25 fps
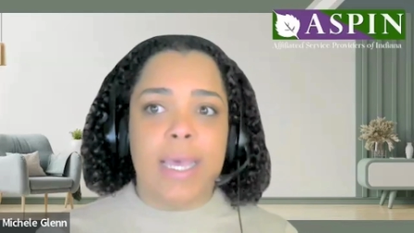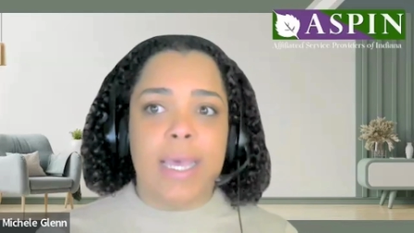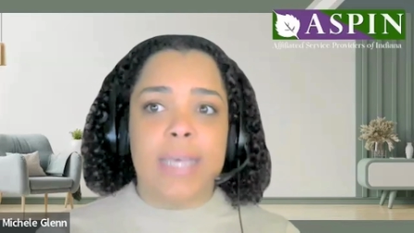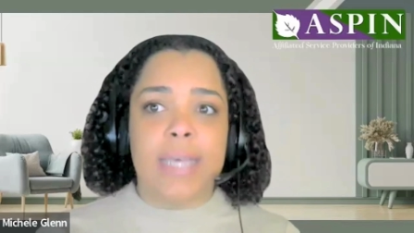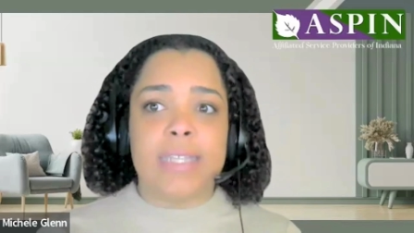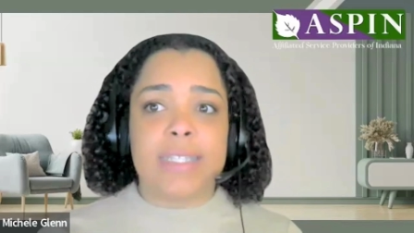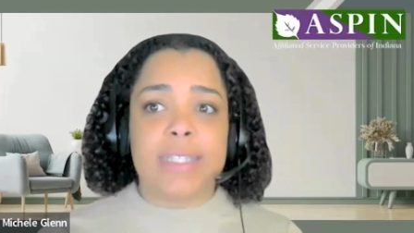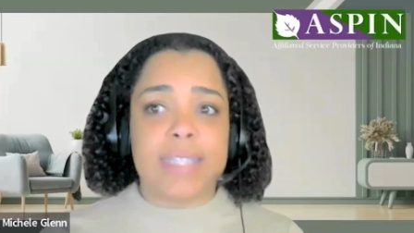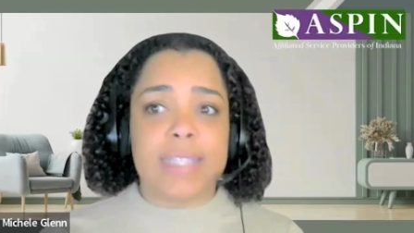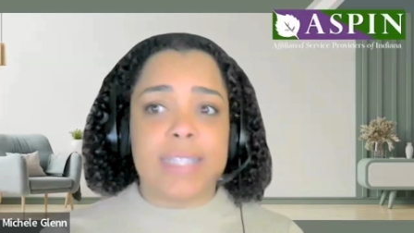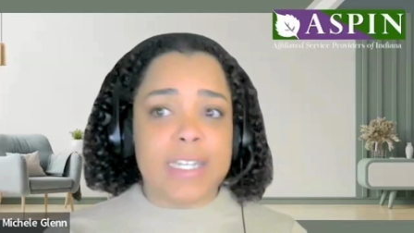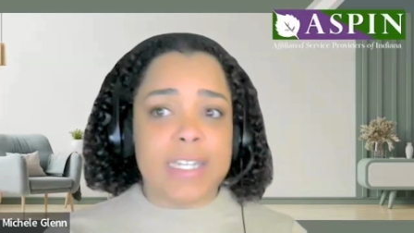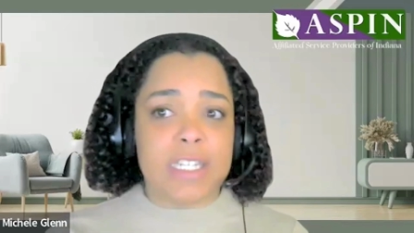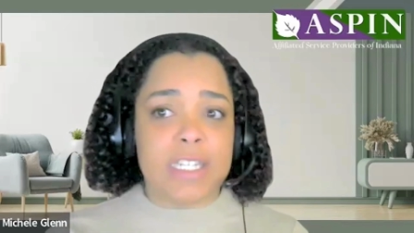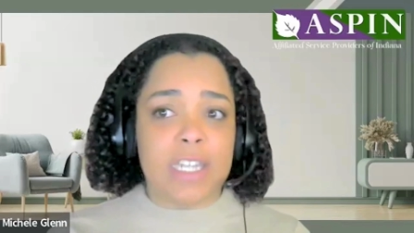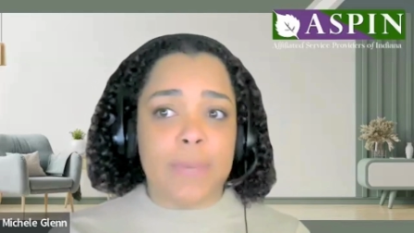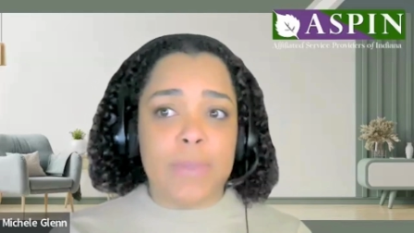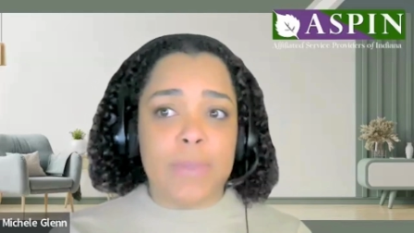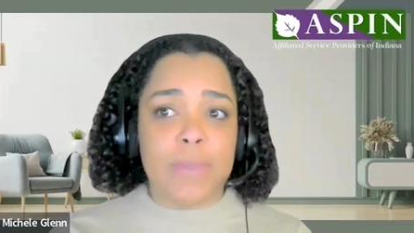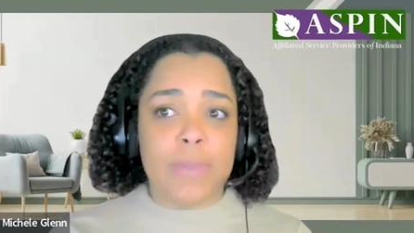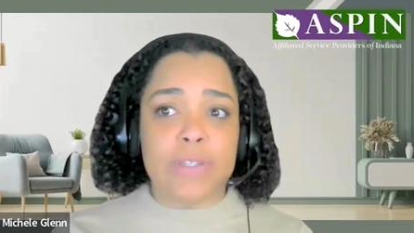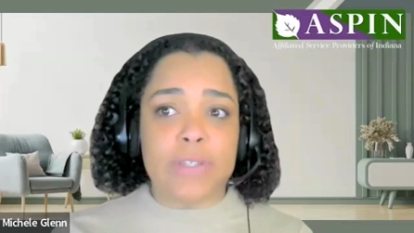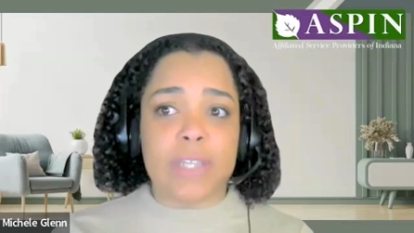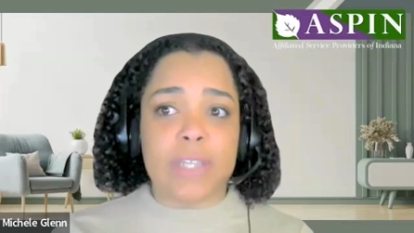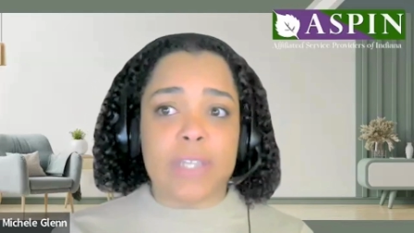
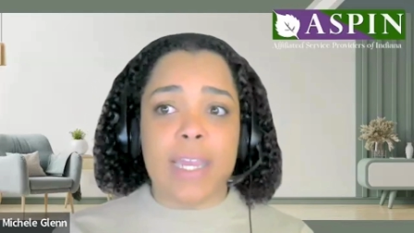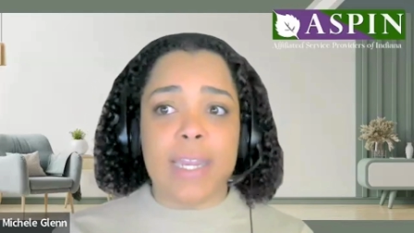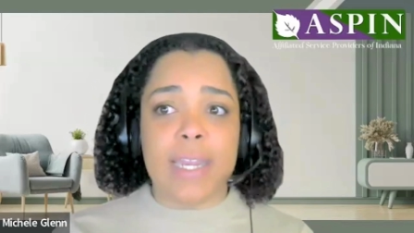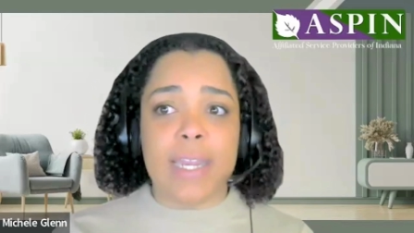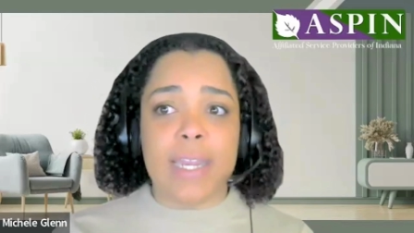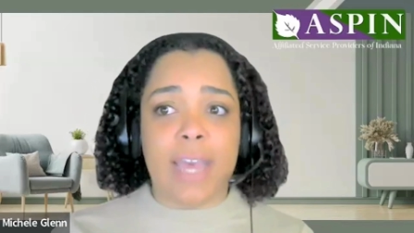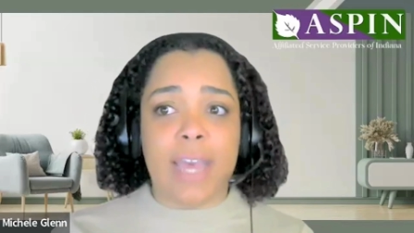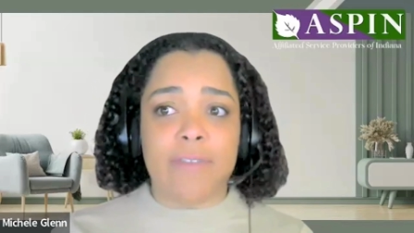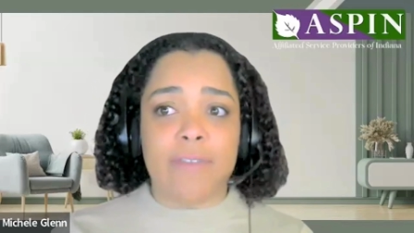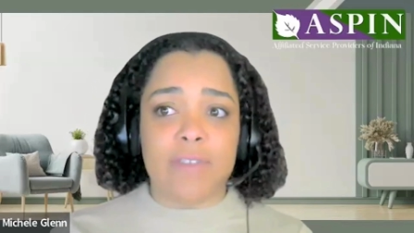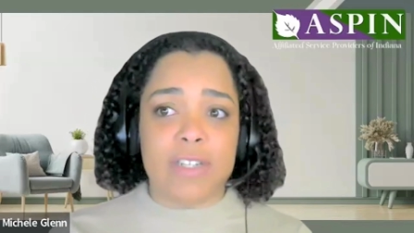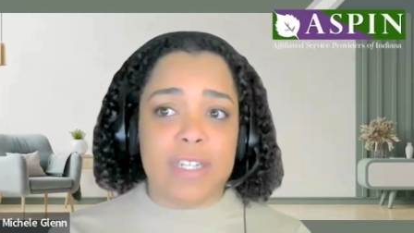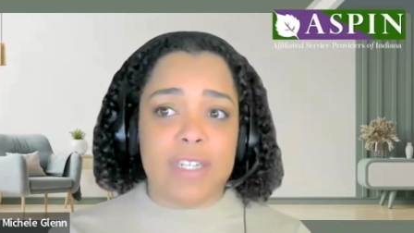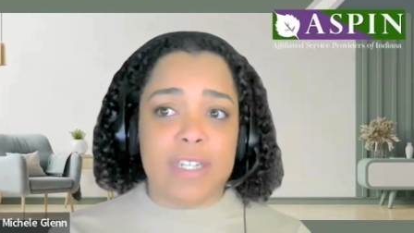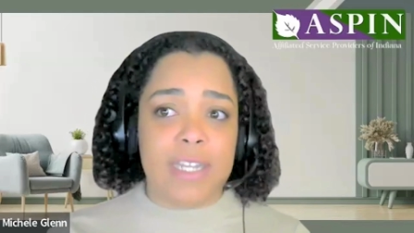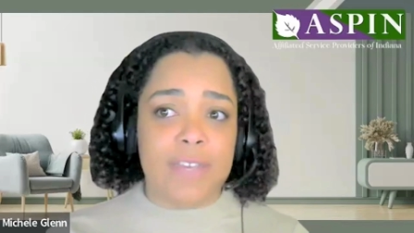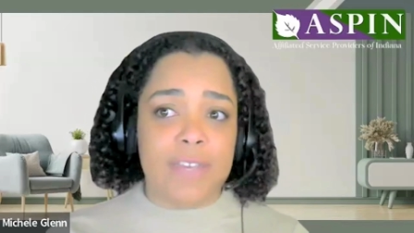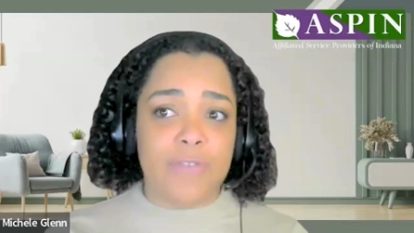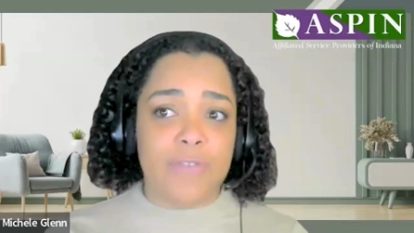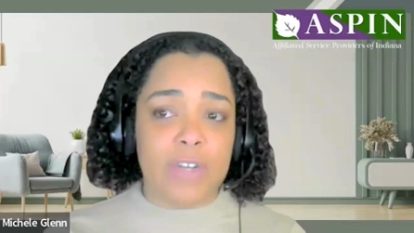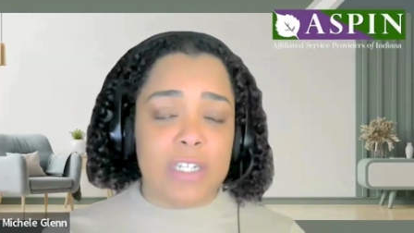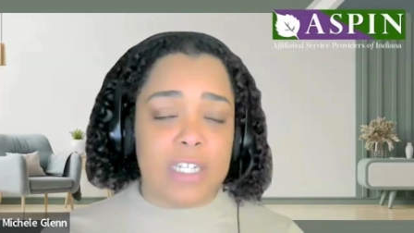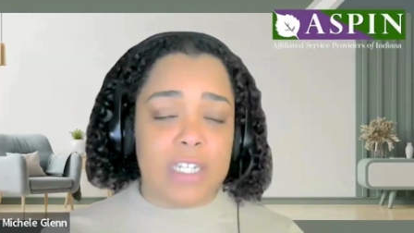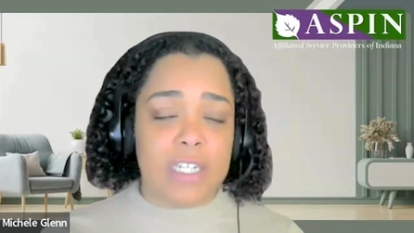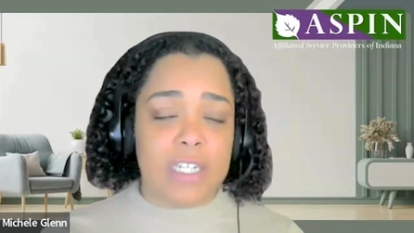CHWs can have
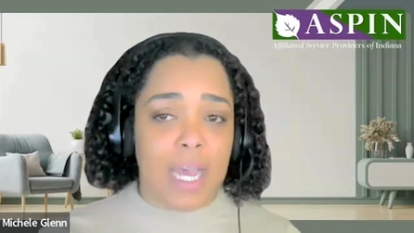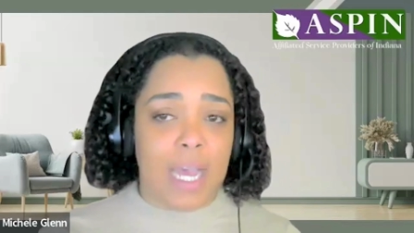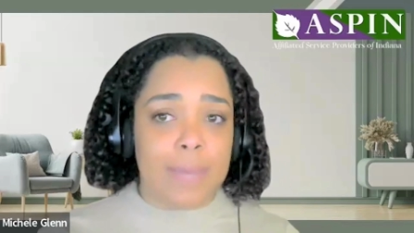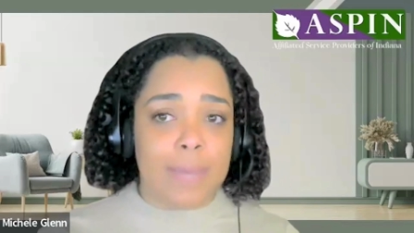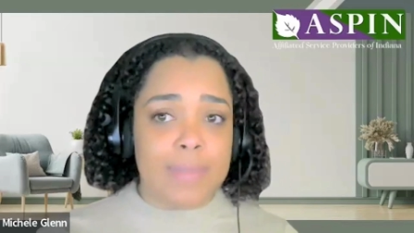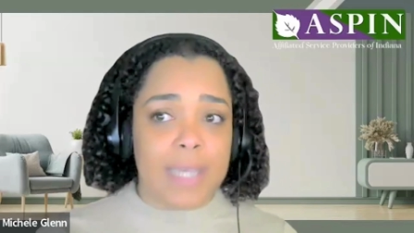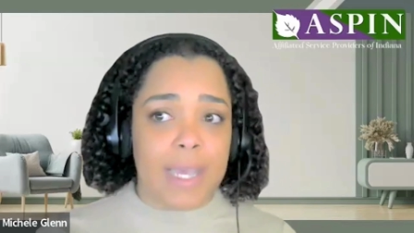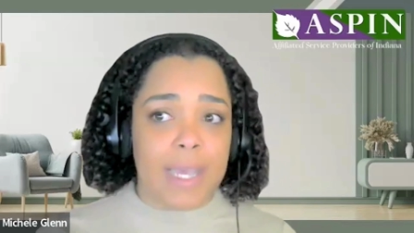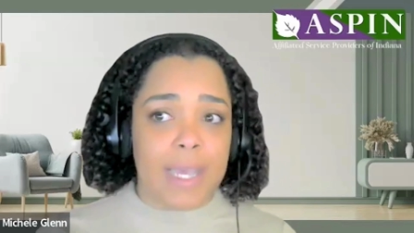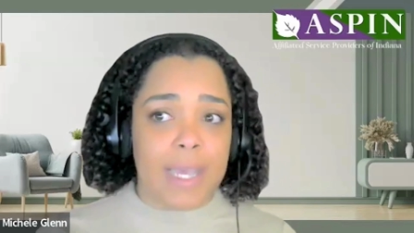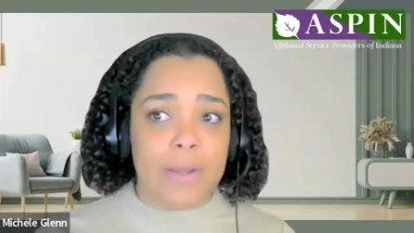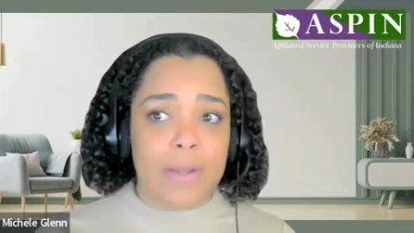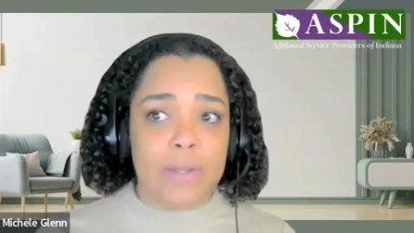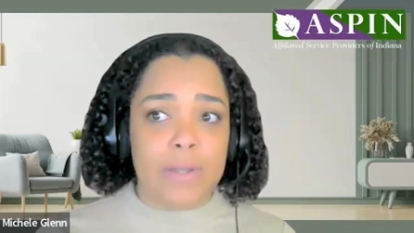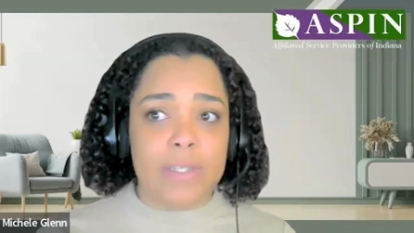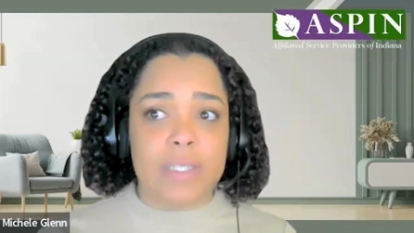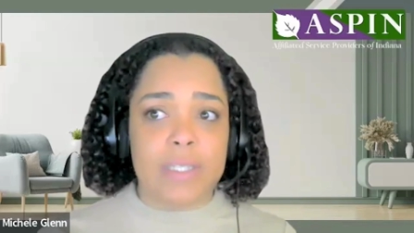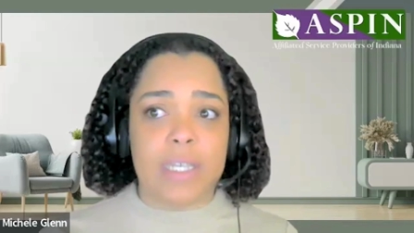different job titles,